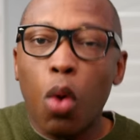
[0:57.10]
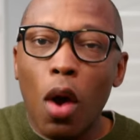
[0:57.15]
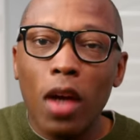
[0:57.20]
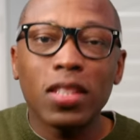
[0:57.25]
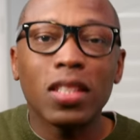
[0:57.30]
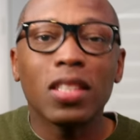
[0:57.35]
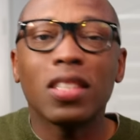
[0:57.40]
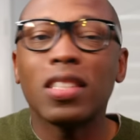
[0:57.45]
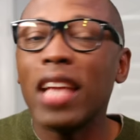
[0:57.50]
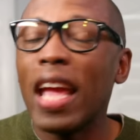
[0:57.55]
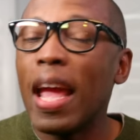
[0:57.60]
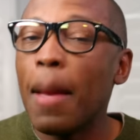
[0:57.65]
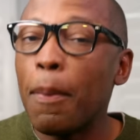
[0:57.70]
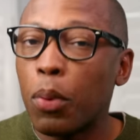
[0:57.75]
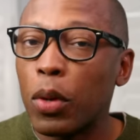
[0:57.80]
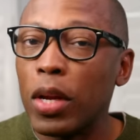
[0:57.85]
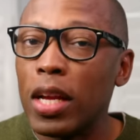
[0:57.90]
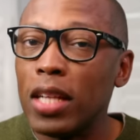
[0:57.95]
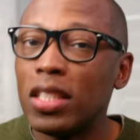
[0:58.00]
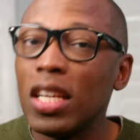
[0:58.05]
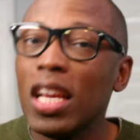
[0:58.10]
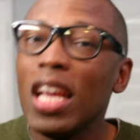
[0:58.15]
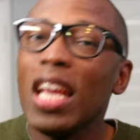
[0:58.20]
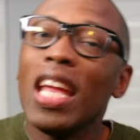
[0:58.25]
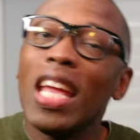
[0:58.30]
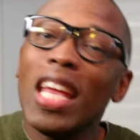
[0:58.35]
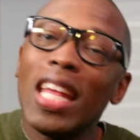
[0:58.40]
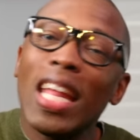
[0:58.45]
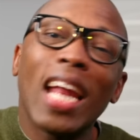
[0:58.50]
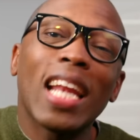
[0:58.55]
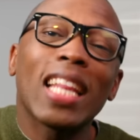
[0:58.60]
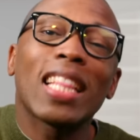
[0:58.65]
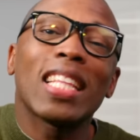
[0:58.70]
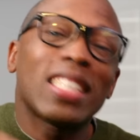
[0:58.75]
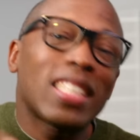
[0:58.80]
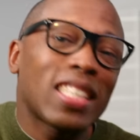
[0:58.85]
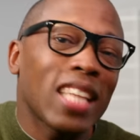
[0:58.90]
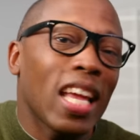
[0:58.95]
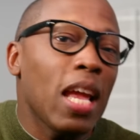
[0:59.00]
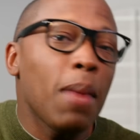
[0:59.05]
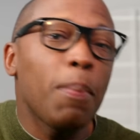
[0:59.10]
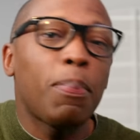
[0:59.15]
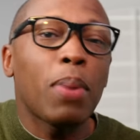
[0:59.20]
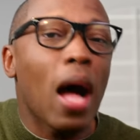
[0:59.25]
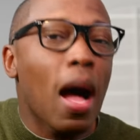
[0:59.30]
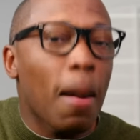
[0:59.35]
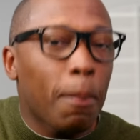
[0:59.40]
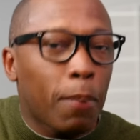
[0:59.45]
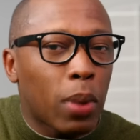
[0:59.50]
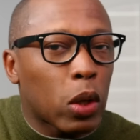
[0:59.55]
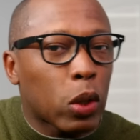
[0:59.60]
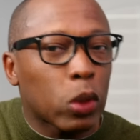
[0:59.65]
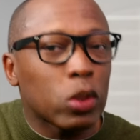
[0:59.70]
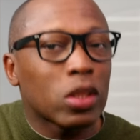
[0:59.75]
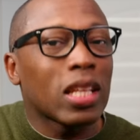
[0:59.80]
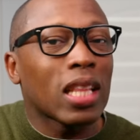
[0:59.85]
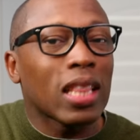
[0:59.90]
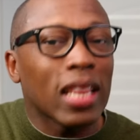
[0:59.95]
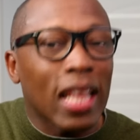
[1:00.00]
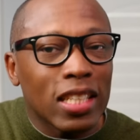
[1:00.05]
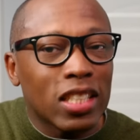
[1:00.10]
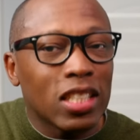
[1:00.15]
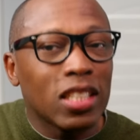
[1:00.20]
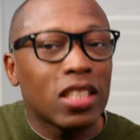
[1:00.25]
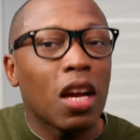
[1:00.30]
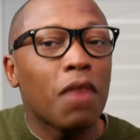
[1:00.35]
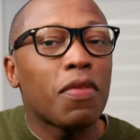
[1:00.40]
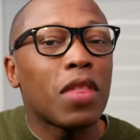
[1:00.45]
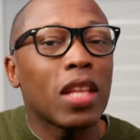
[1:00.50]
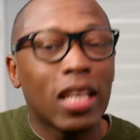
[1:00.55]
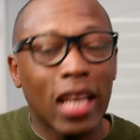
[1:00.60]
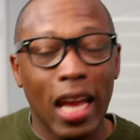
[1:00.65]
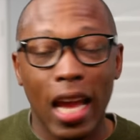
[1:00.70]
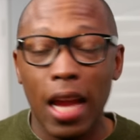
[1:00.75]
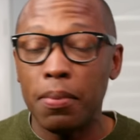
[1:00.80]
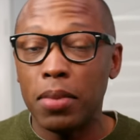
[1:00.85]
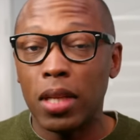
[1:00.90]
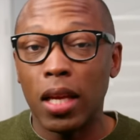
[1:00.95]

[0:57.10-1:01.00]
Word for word: cross the same bridge, hit out of the same pop bunkers the legends of the game